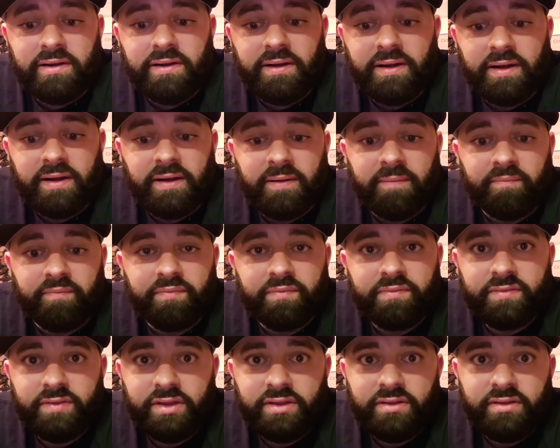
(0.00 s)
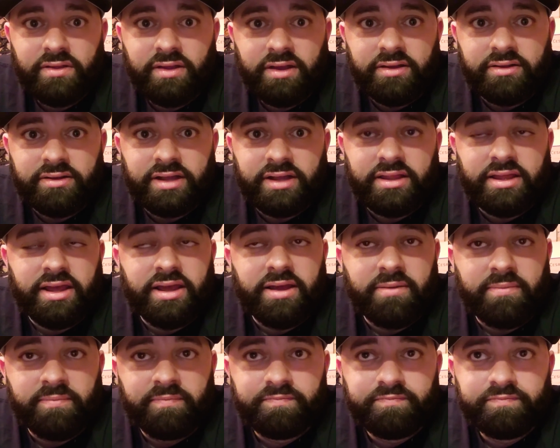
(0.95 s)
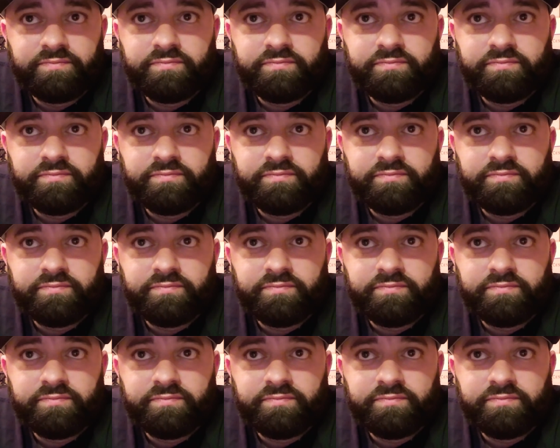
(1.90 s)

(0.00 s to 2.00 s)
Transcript: The Death Ham